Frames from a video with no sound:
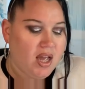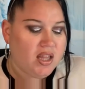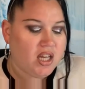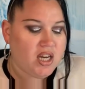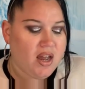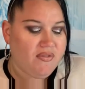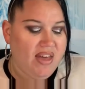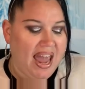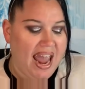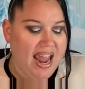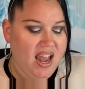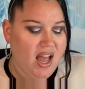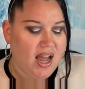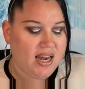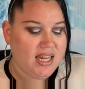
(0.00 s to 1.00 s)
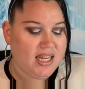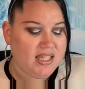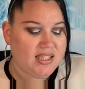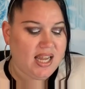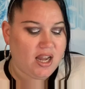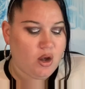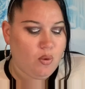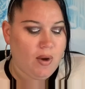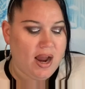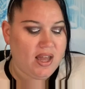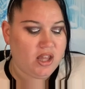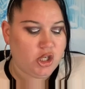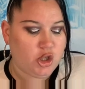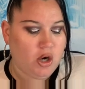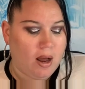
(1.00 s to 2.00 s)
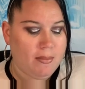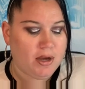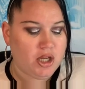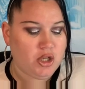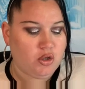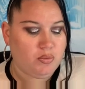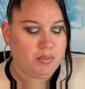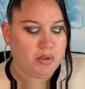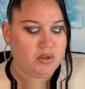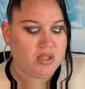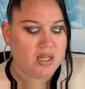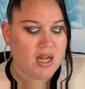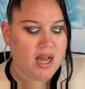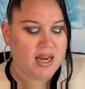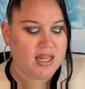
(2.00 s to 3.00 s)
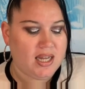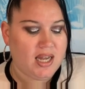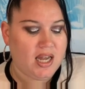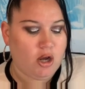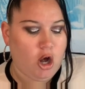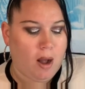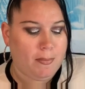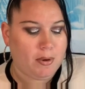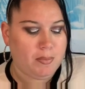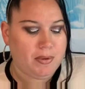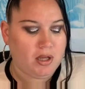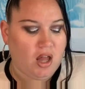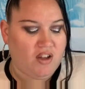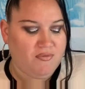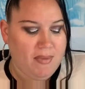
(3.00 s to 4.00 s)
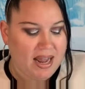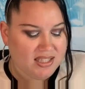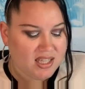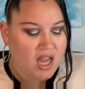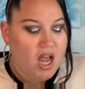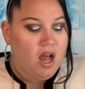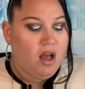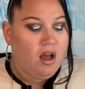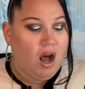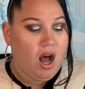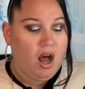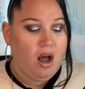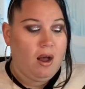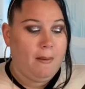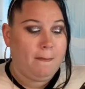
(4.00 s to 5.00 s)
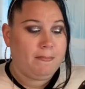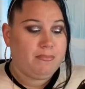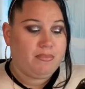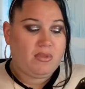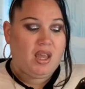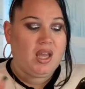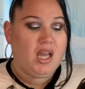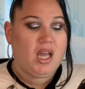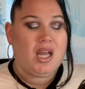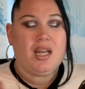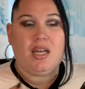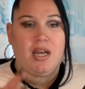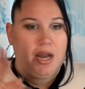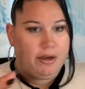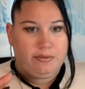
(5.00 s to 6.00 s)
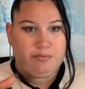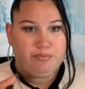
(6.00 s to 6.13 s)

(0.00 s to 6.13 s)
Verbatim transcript: Then you have the Hey Honey, Take Away the Drama, Youth Boosting Honey, and Copper Peel Off Mask. Um, no.